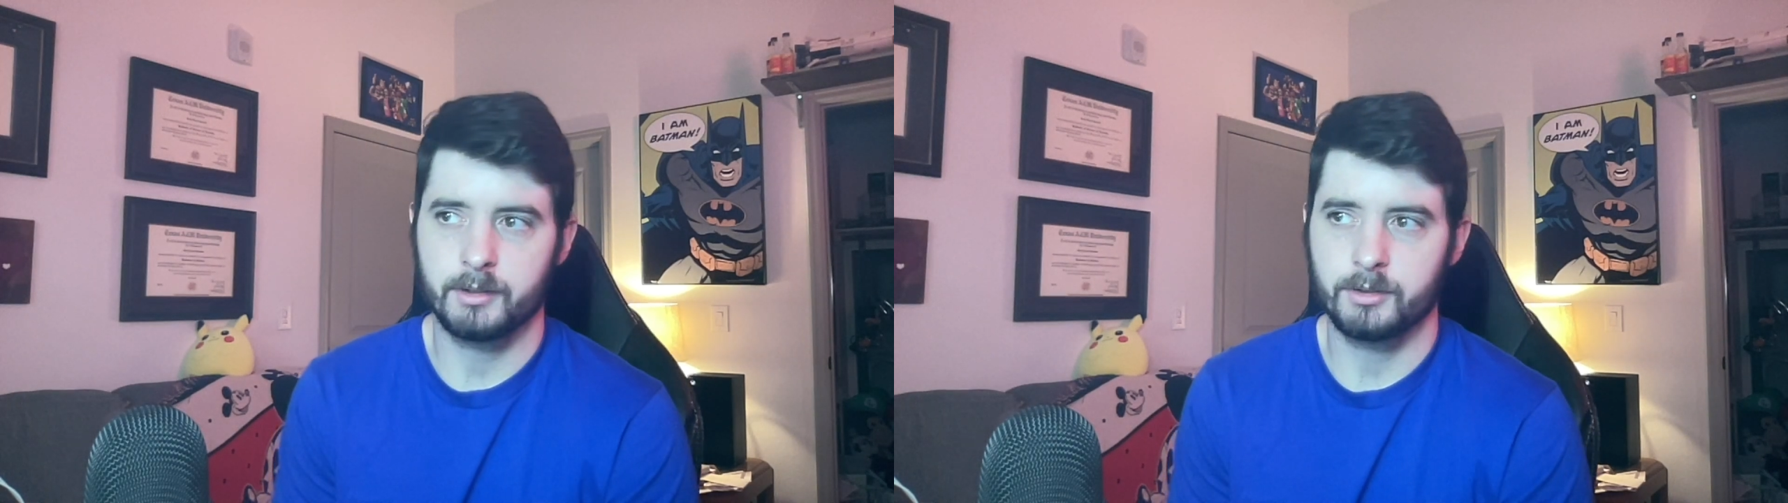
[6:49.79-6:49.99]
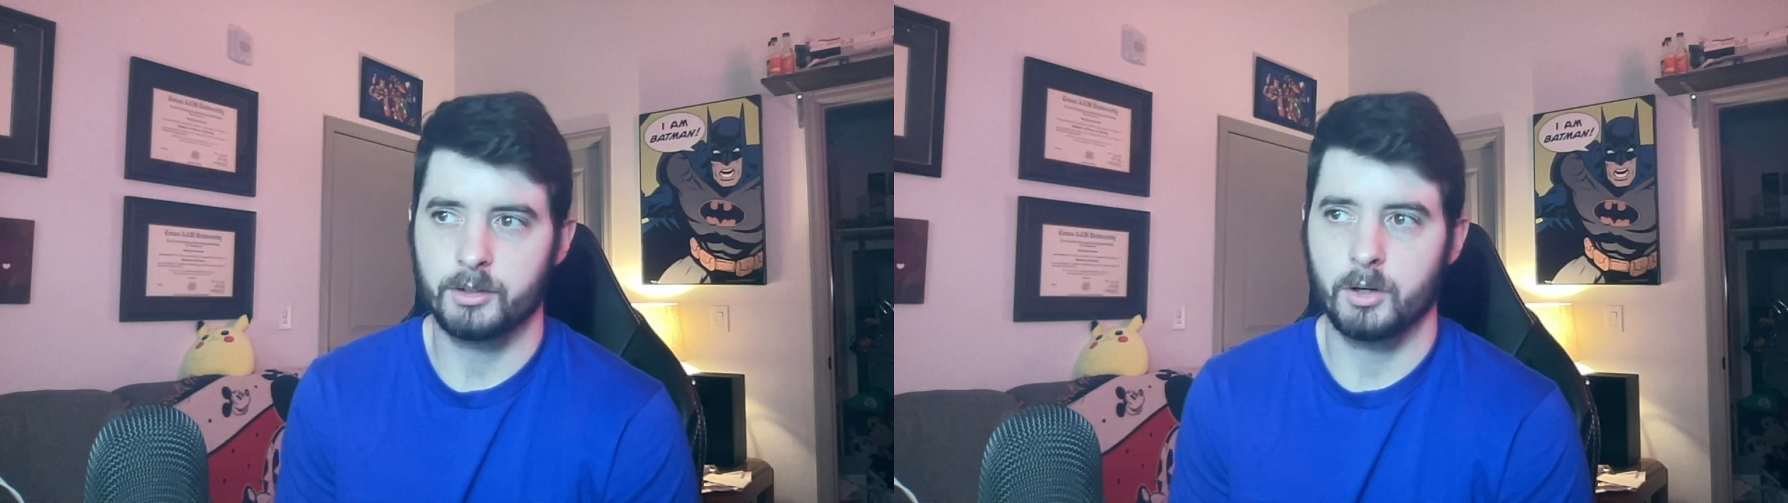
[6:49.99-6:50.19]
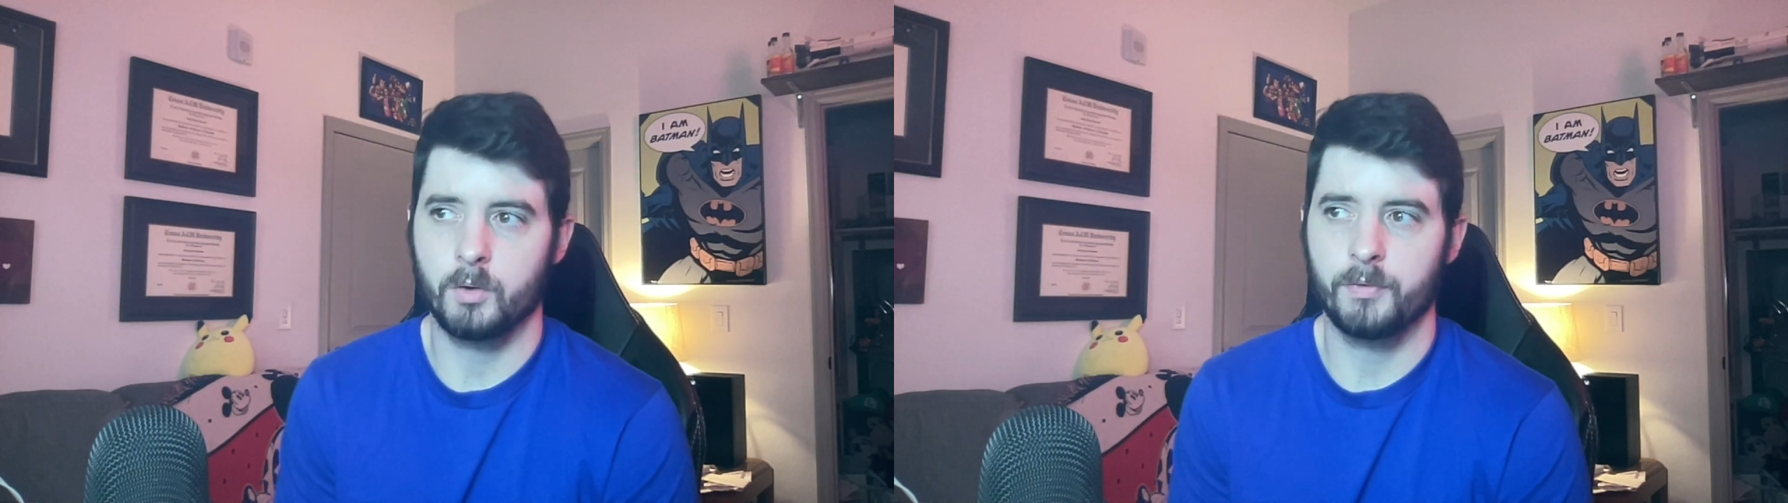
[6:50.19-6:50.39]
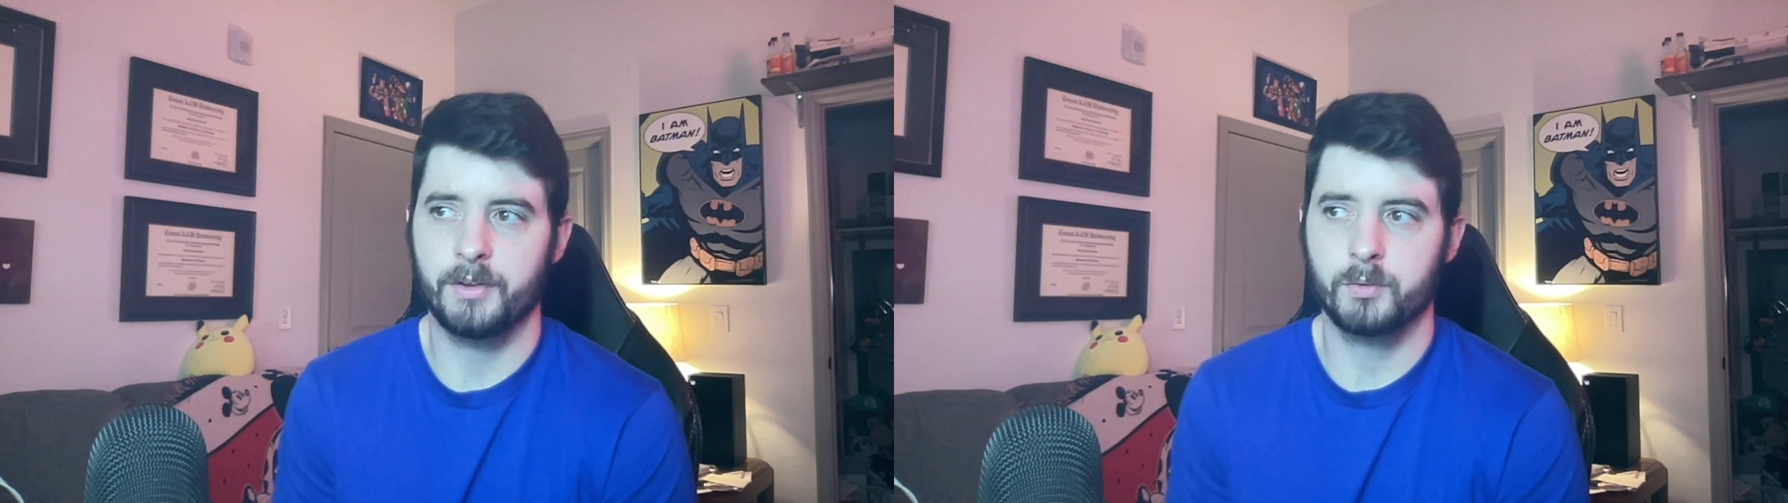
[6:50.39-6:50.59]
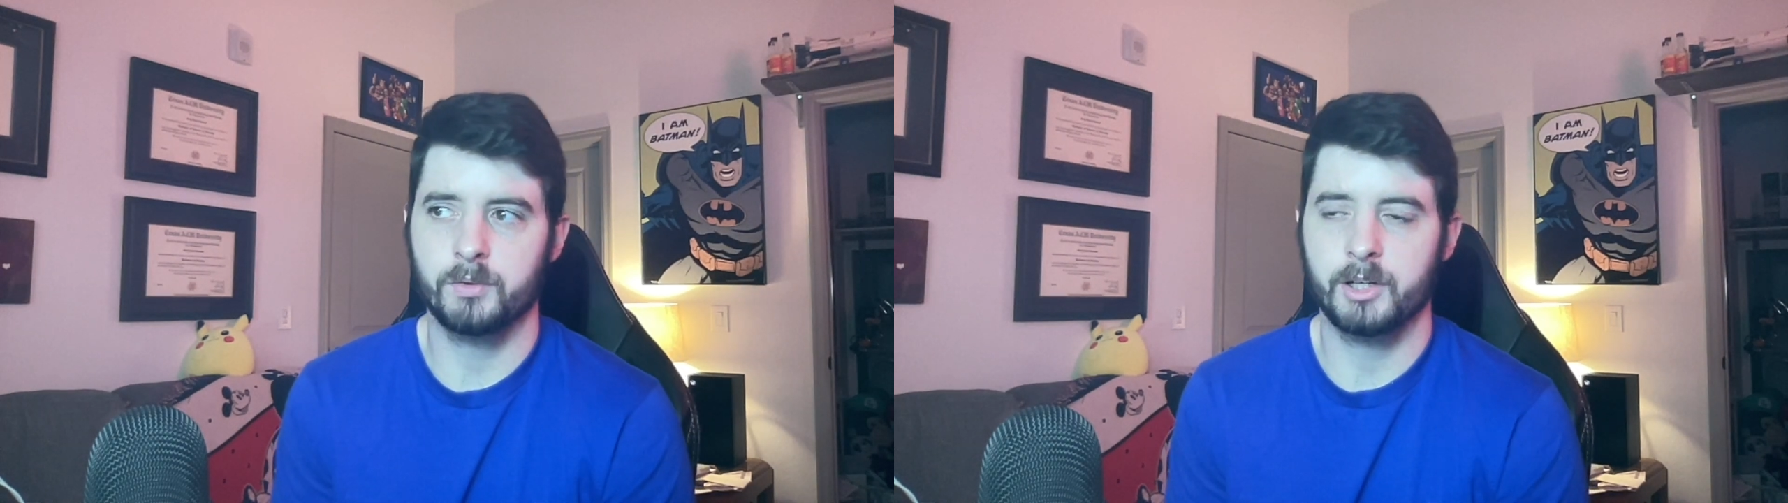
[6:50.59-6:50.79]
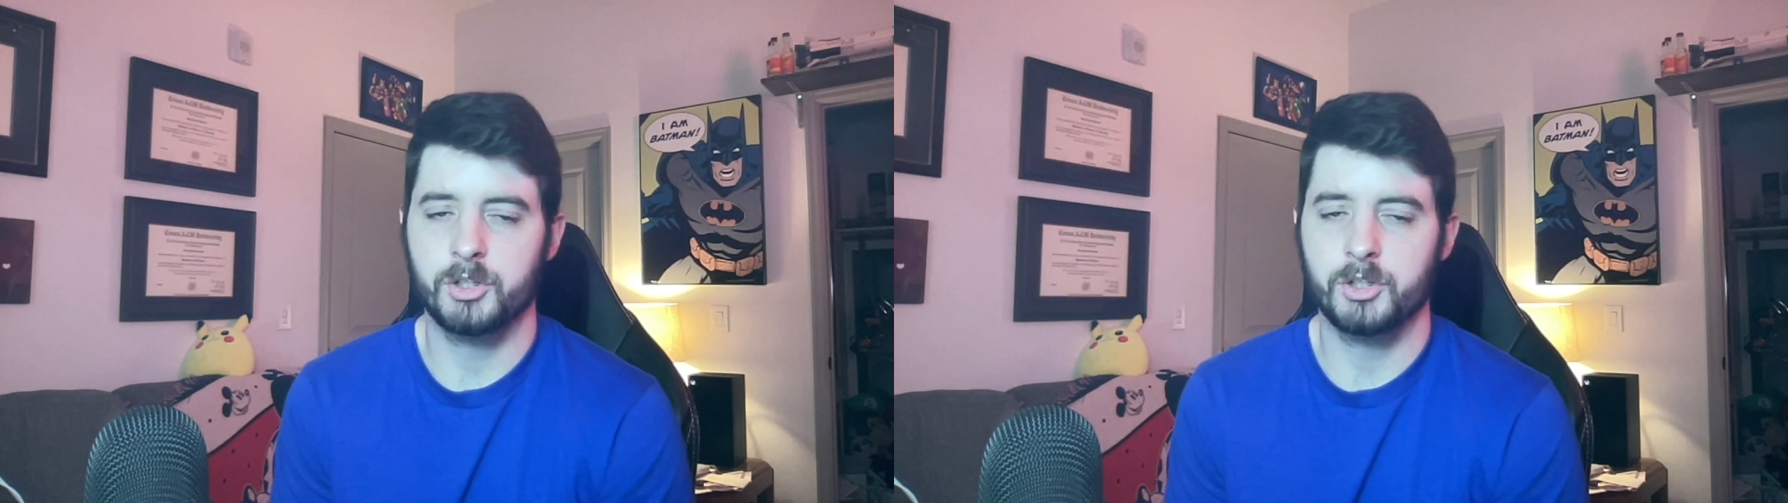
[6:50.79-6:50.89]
So this was a